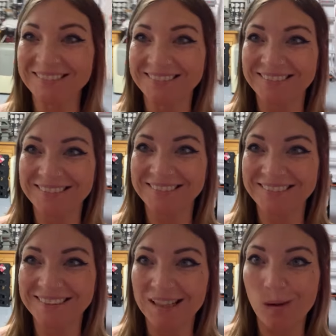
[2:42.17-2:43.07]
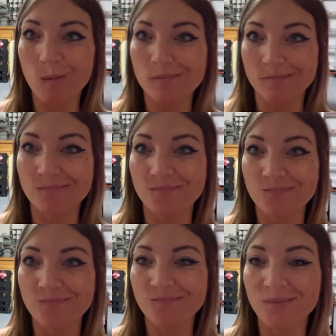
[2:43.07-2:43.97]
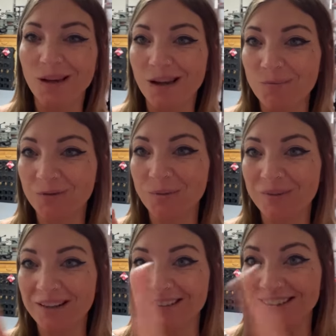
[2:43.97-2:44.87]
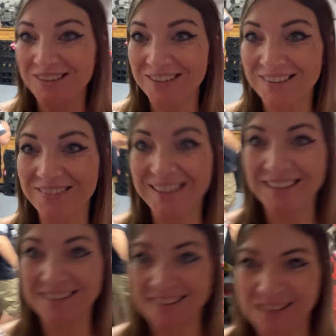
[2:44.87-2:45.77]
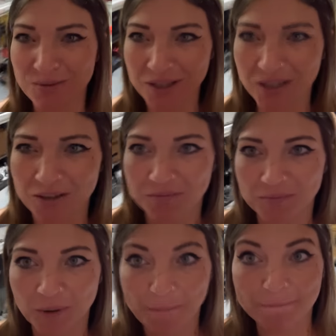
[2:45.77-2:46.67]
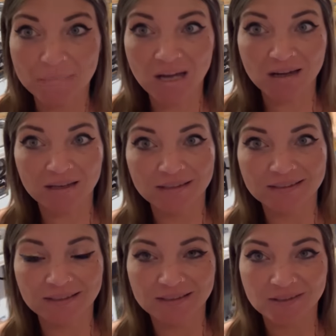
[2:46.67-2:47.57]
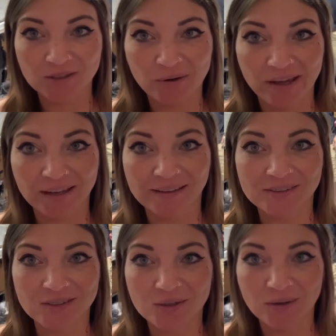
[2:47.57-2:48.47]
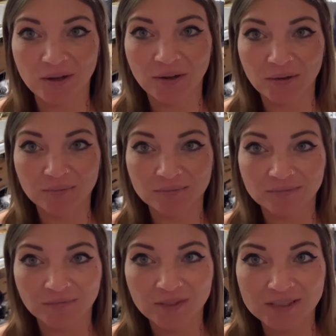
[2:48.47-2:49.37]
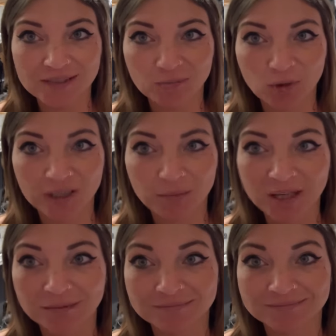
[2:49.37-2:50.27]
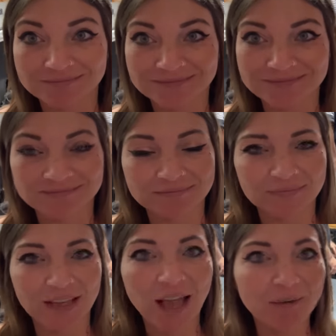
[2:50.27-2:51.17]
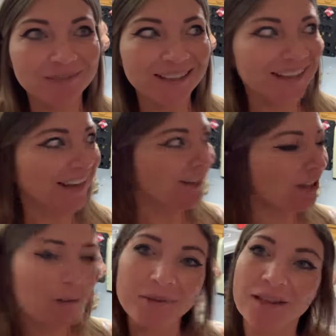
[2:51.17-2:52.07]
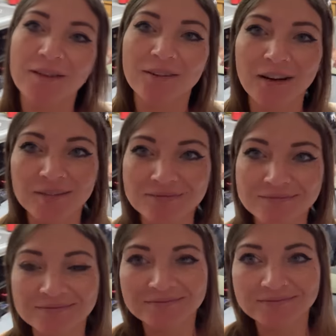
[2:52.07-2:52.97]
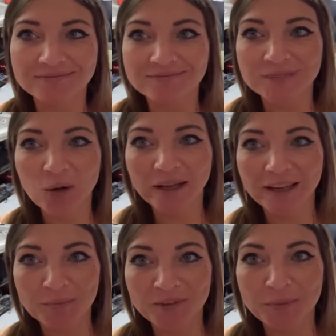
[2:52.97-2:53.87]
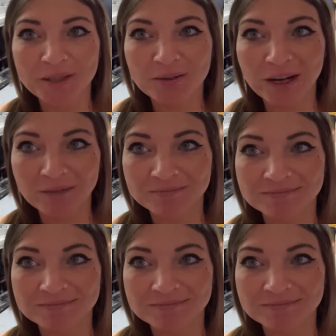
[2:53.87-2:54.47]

You're gonna put me on the spot. Mm-hmm. I'm gonna flip it around so that we can see what kind of mods he is doing to uh this She's and what he made. Such a hater. I'm not a hater. I'm a lover. Okay. Okay, I'm flipping it around.